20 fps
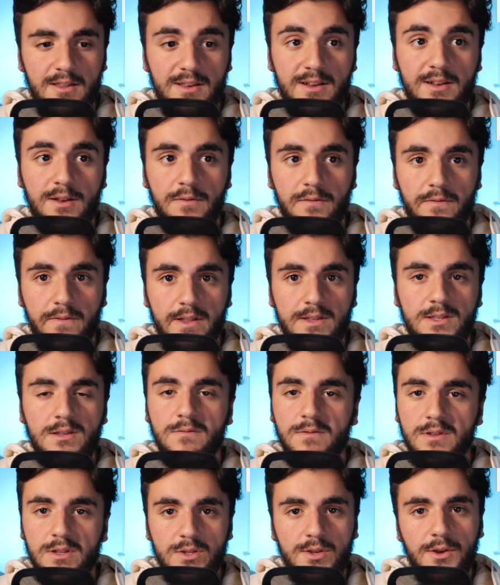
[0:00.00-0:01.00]
I think
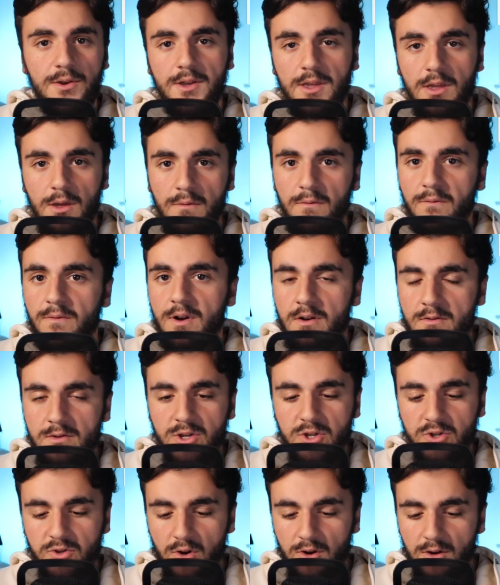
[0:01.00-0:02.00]
defensively, Turkey are very
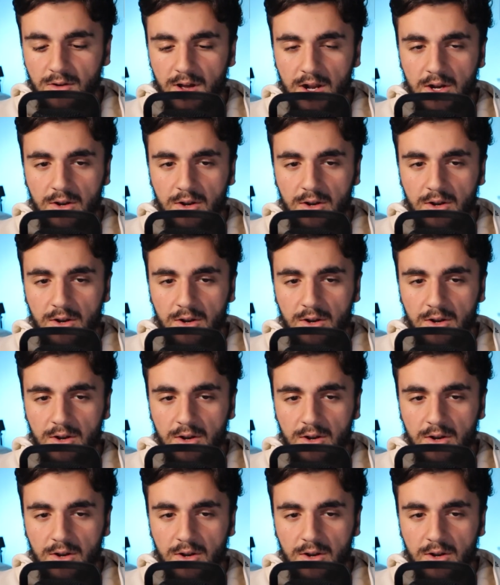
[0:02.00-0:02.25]
strong.